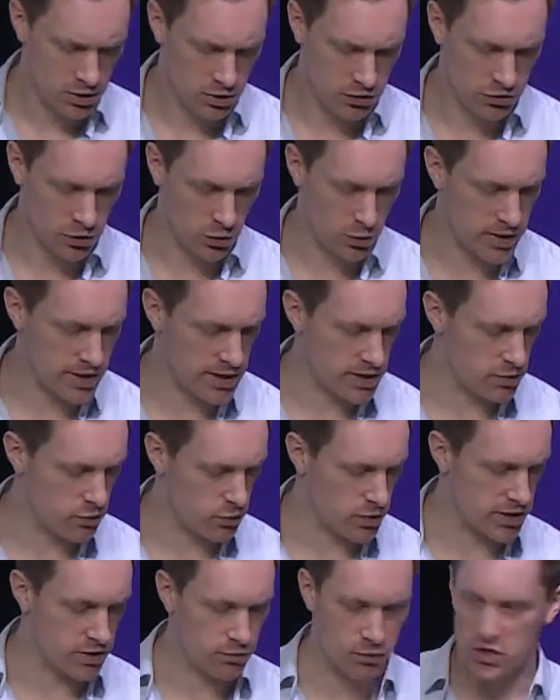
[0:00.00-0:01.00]
So we
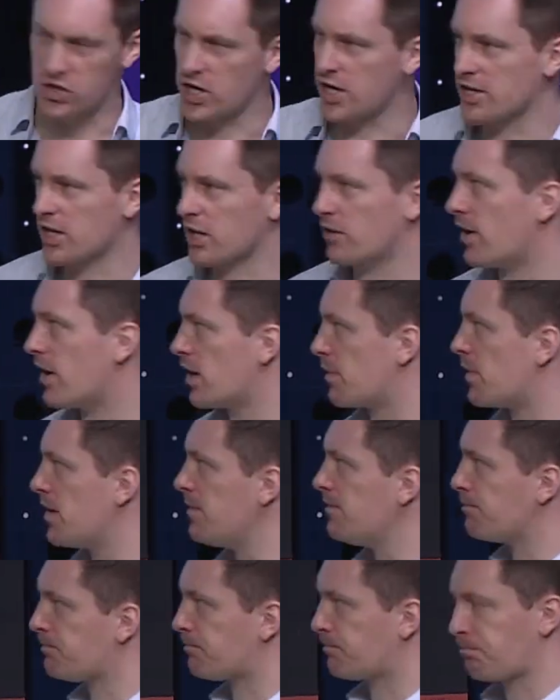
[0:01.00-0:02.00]
changed that around a
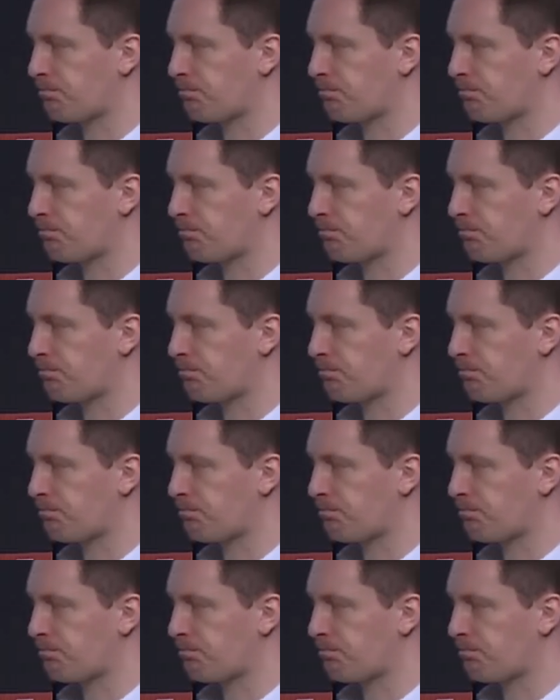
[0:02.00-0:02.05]
bit,